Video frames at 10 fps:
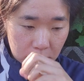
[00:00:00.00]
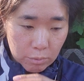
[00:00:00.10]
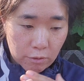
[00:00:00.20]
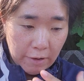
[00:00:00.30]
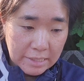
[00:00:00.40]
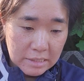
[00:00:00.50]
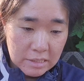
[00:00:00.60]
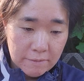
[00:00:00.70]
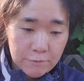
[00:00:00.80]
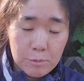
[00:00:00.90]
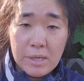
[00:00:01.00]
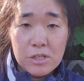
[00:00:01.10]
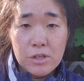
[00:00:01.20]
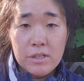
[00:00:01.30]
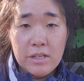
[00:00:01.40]
provided the
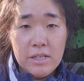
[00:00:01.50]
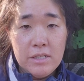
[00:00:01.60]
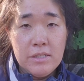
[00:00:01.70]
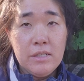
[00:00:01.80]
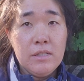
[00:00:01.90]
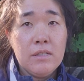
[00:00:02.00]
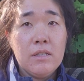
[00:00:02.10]
information isn't